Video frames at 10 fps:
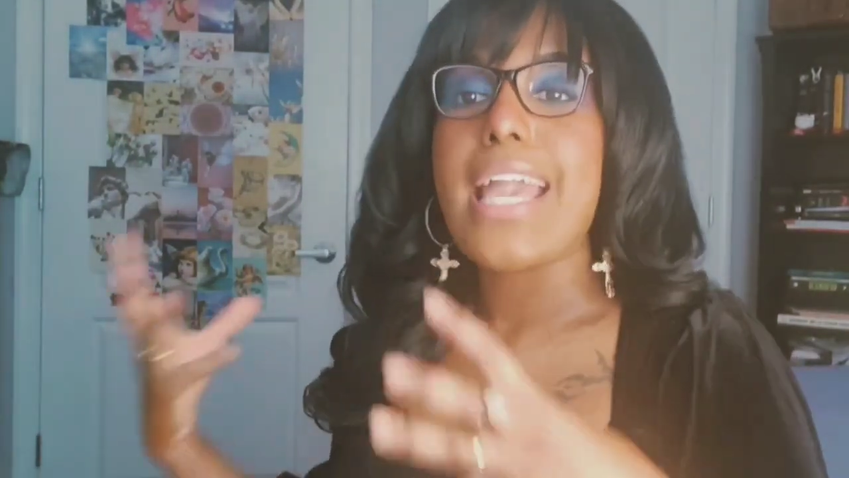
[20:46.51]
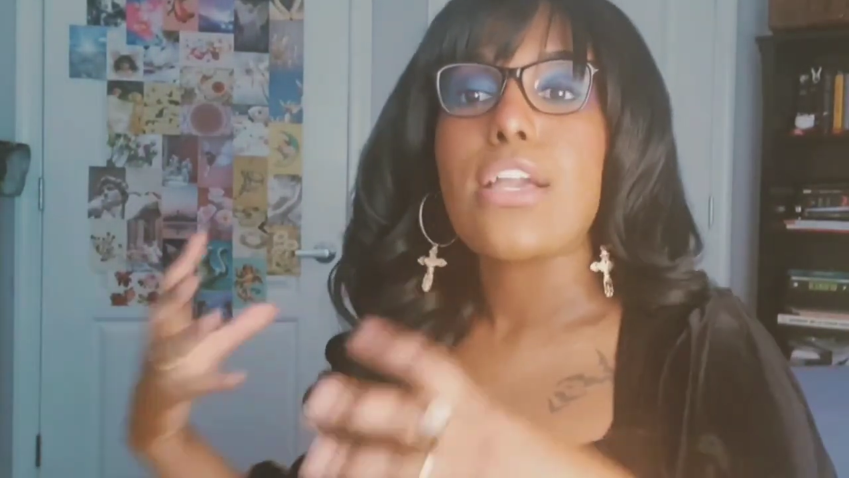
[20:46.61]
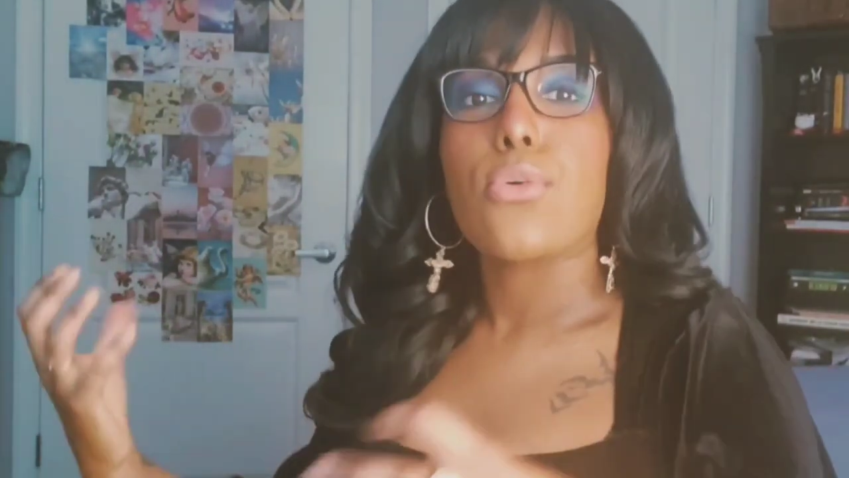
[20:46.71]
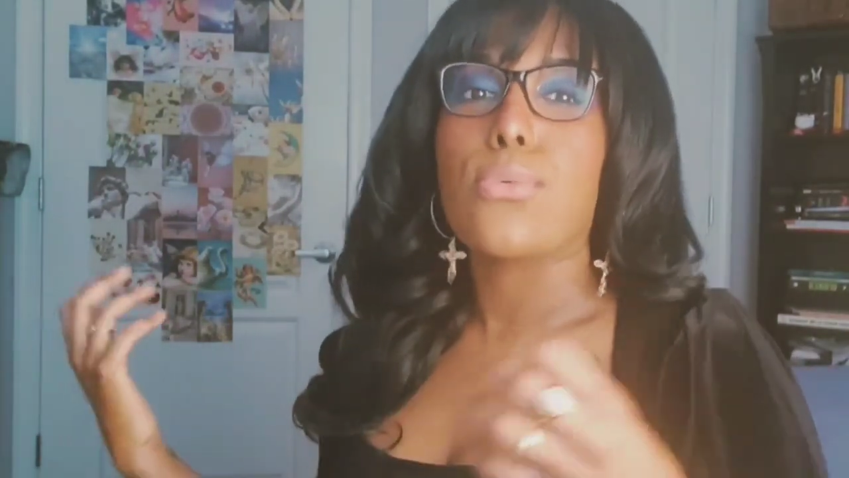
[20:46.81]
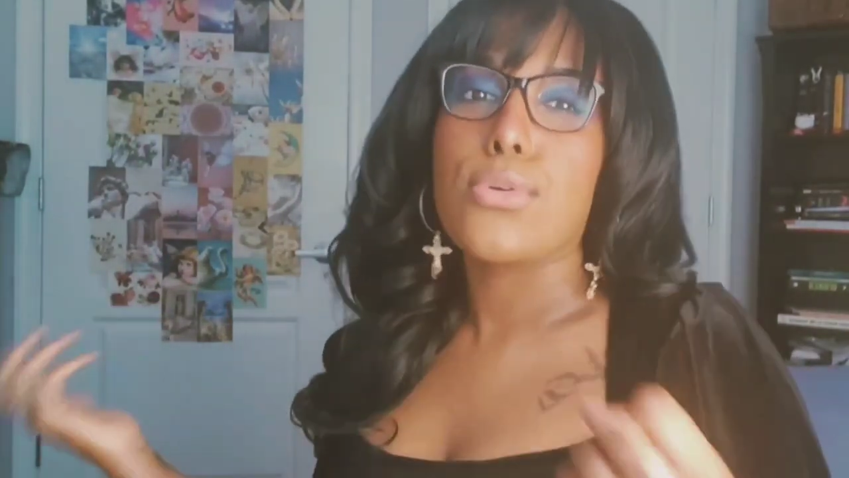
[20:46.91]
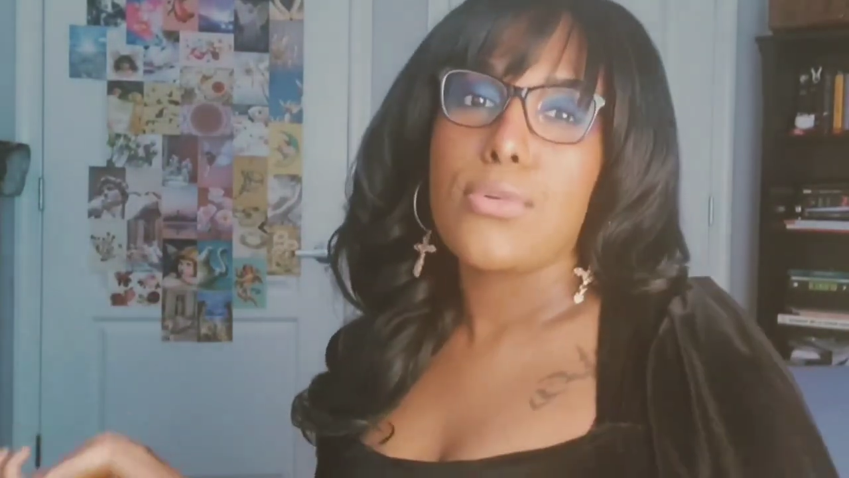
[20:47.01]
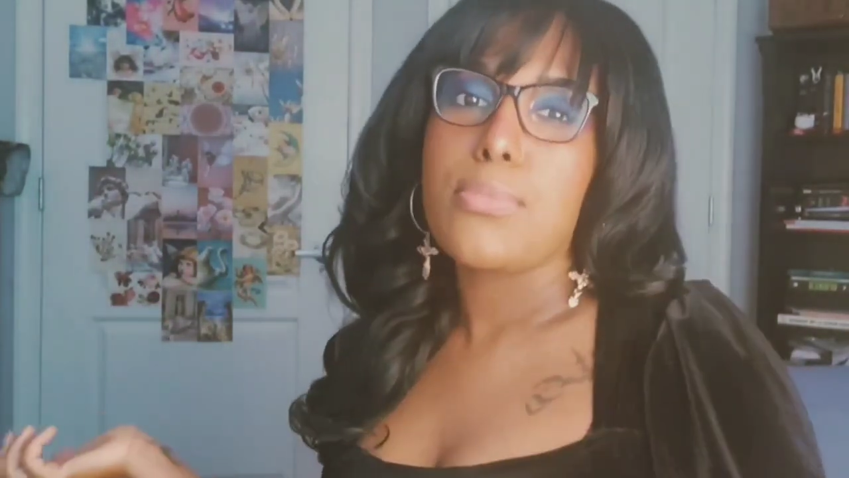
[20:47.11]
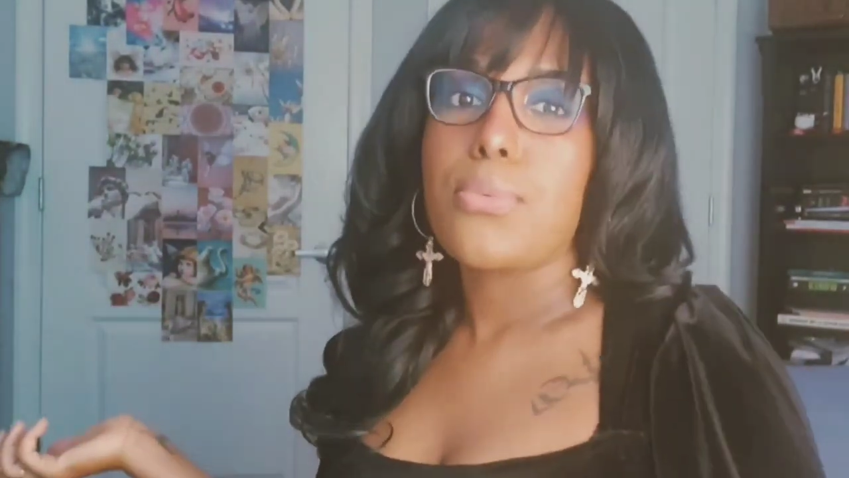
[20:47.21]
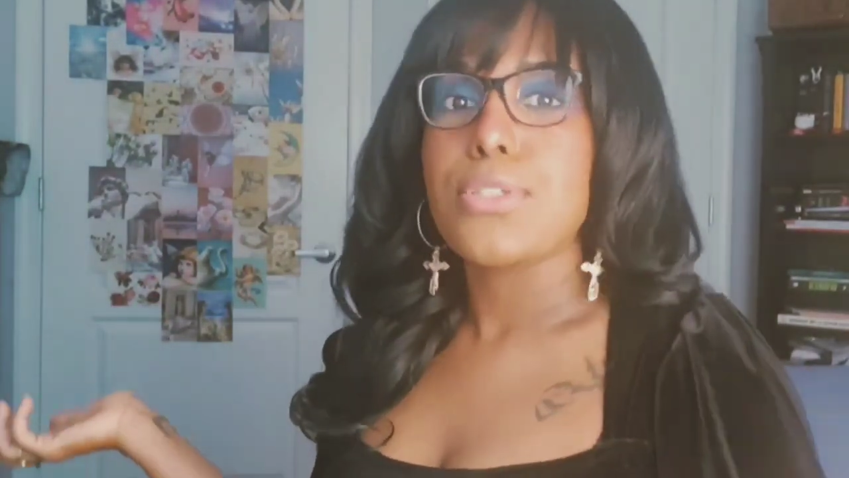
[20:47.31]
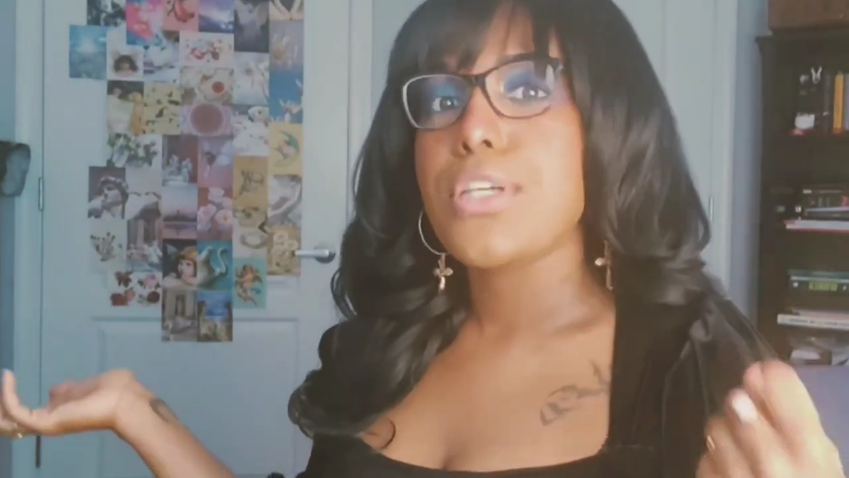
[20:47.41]
a group,
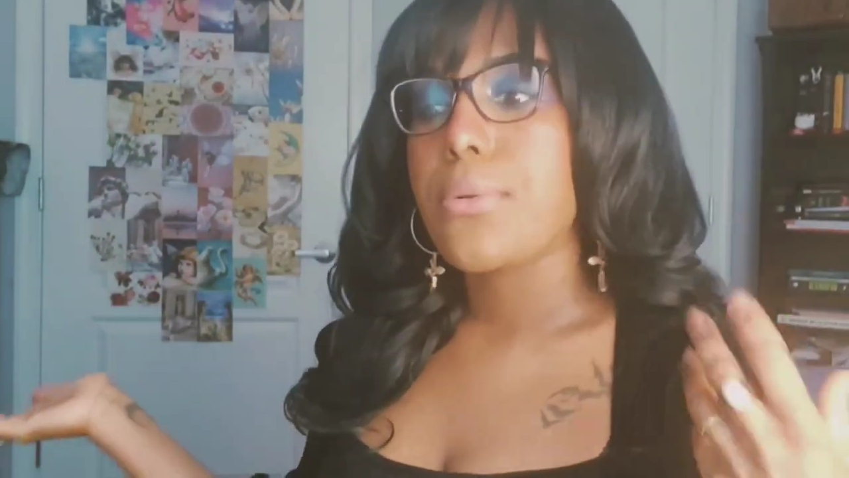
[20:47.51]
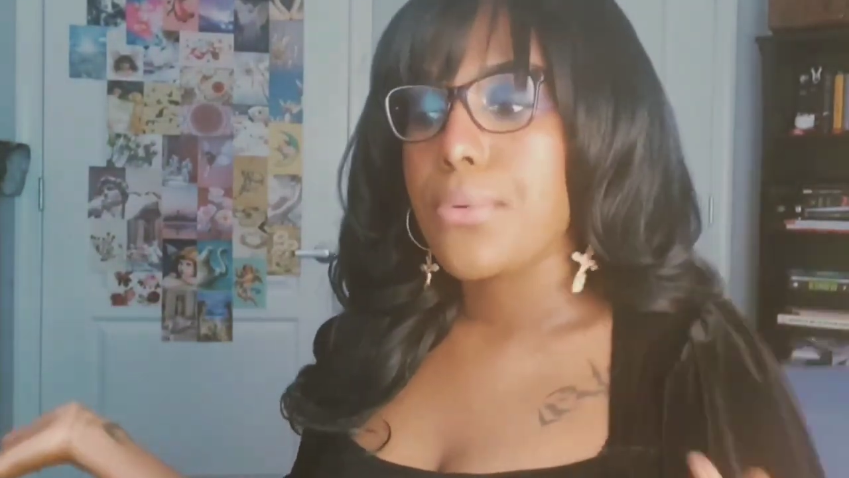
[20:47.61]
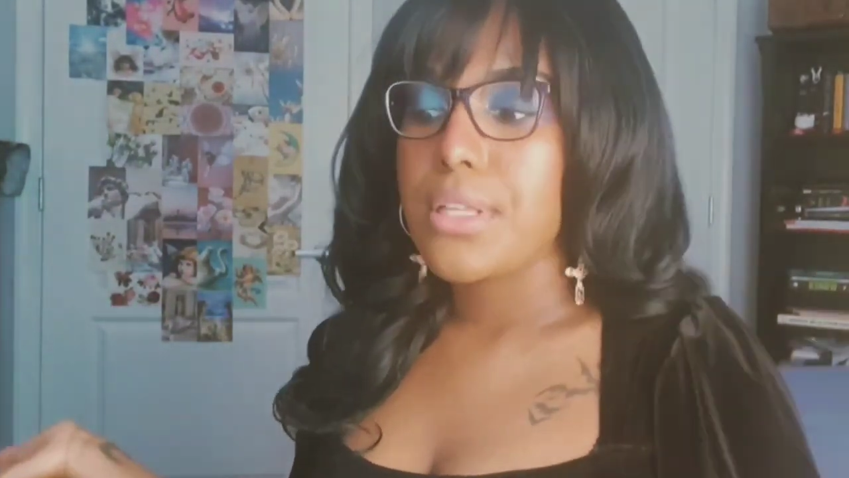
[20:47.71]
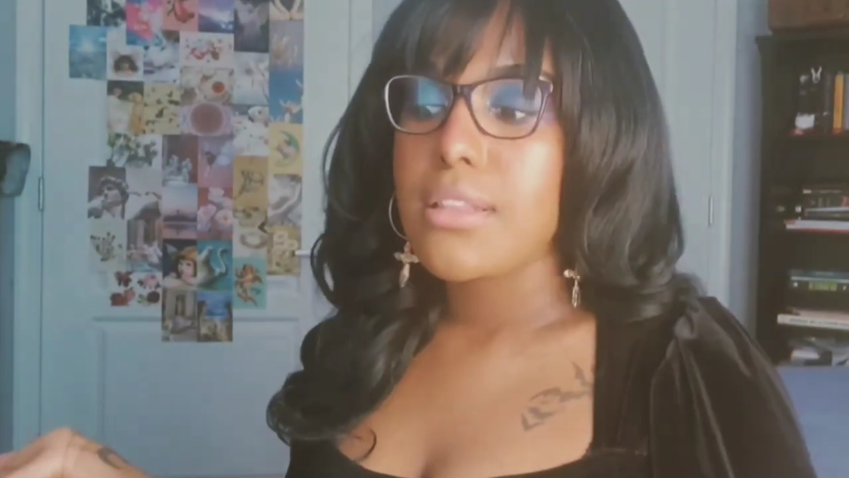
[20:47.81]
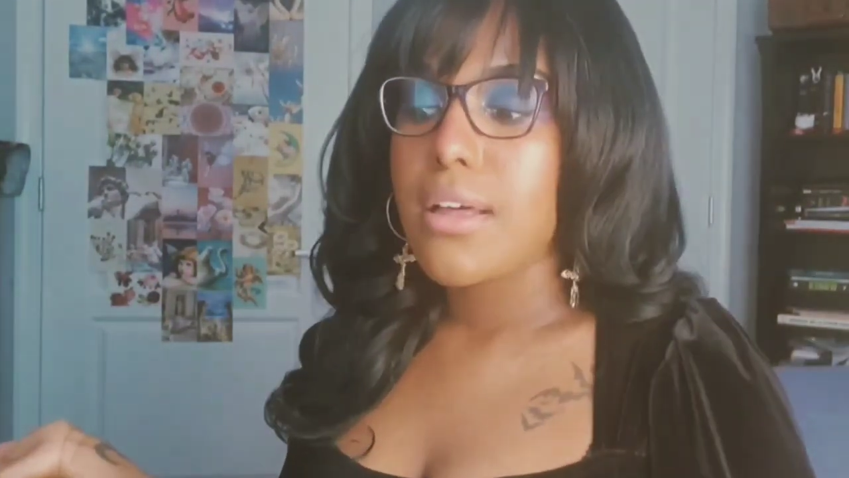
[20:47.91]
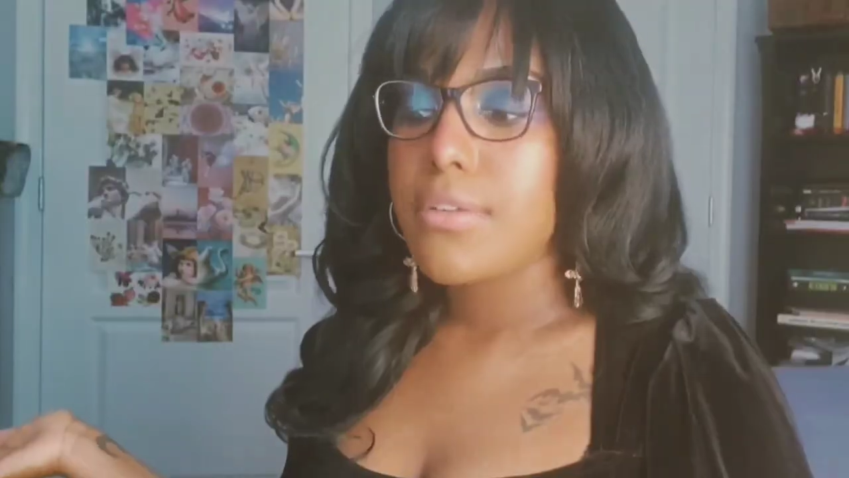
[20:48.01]
which I really